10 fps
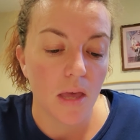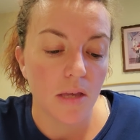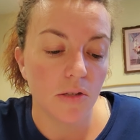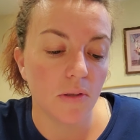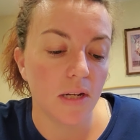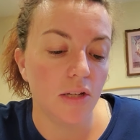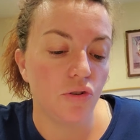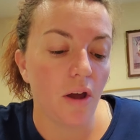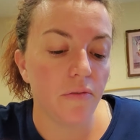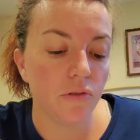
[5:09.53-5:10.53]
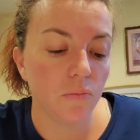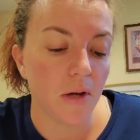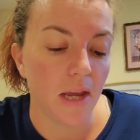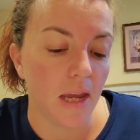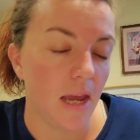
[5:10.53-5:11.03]
so that it traveled
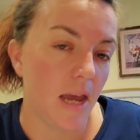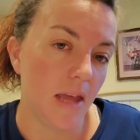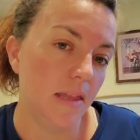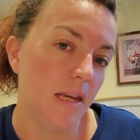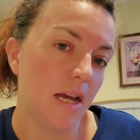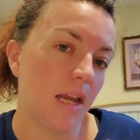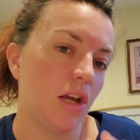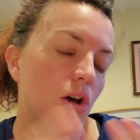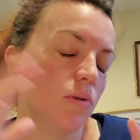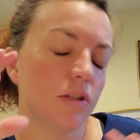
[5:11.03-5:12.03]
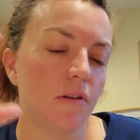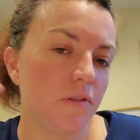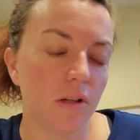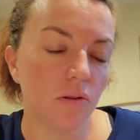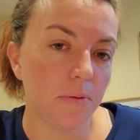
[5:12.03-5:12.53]
away, and then he kind of goes off
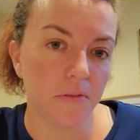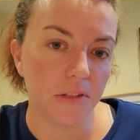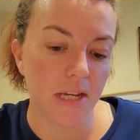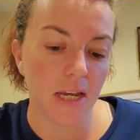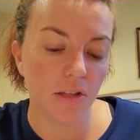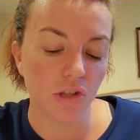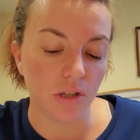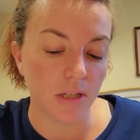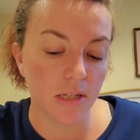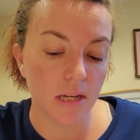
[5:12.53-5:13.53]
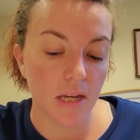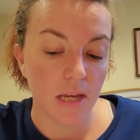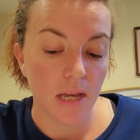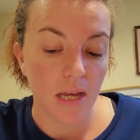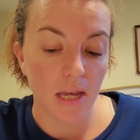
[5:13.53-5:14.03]
on a little bit of a tangent,
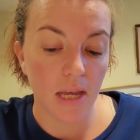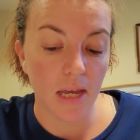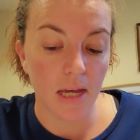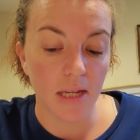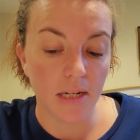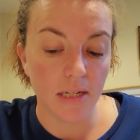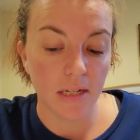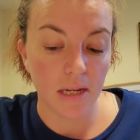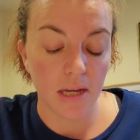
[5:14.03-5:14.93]
and